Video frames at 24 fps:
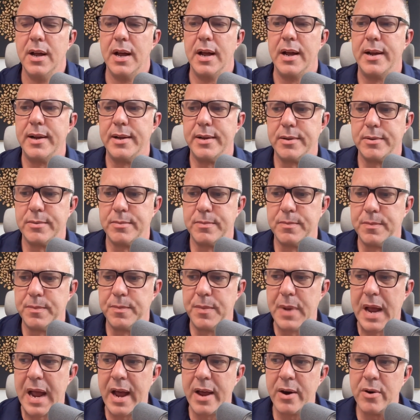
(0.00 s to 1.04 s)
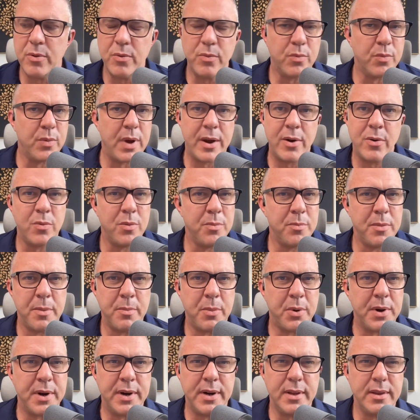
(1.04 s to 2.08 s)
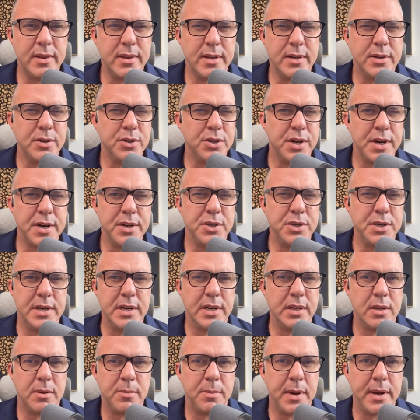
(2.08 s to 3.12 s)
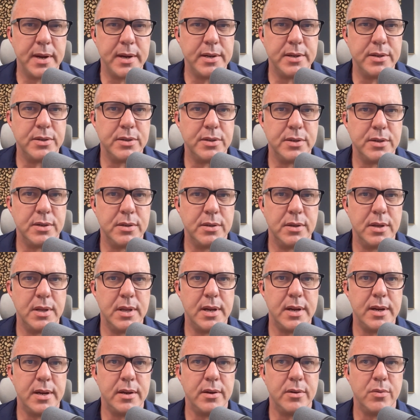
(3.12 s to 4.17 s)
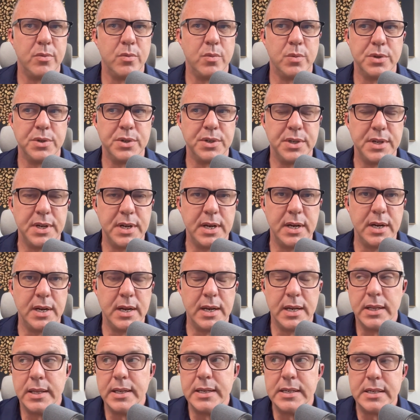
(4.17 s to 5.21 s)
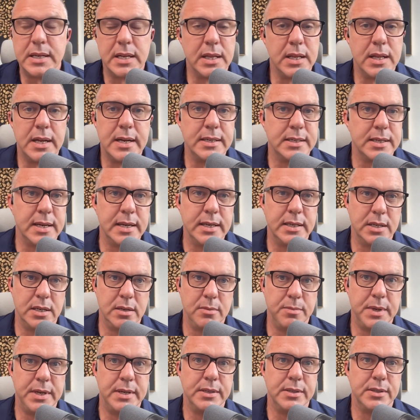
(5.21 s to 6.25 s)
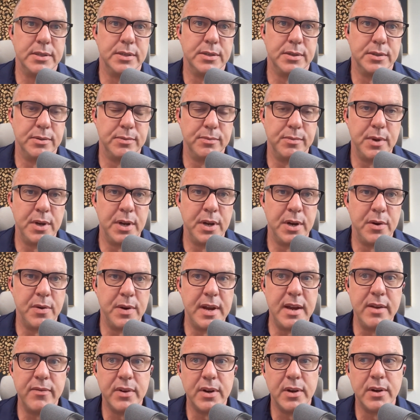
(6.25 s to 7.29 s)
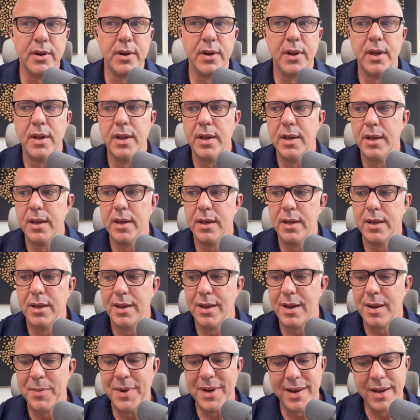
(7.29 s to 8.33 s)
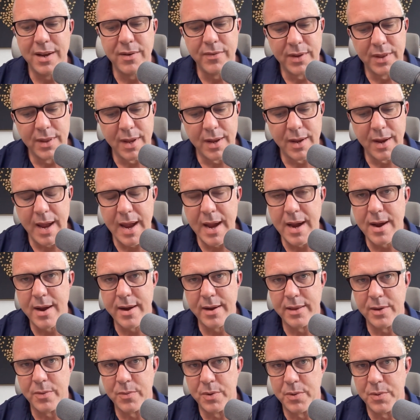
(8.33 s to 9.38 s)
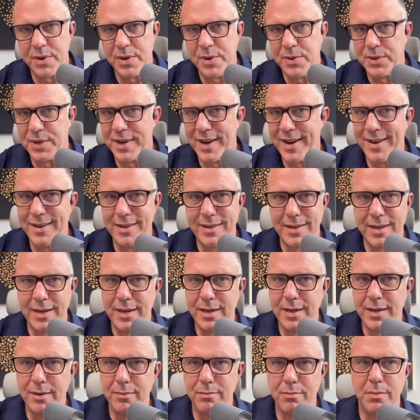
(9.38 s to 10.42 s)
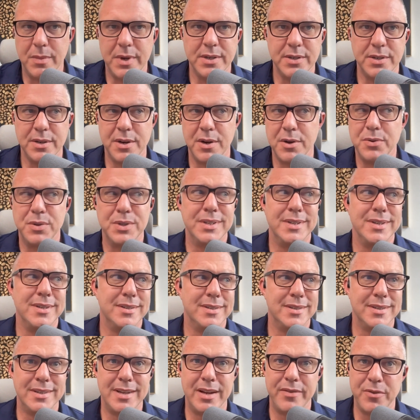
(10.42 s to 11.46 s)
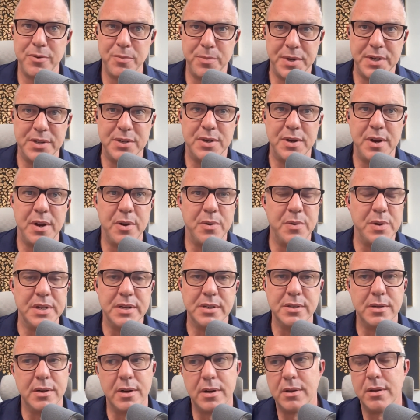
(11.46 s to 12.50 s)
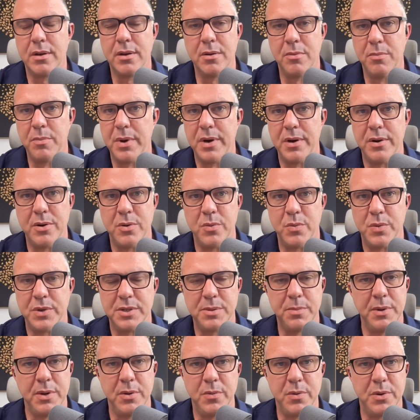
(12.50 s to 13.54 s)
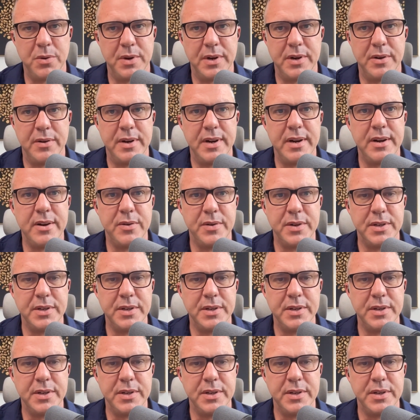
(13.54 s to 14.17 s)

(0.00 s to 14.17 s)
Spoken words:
I don't remember anything changing at the pace that we're seeing, at least in the last 18 months. Even the AI that we were using 18 months ago, 6, 7 months ago is nothing compared to what's being rolled out now.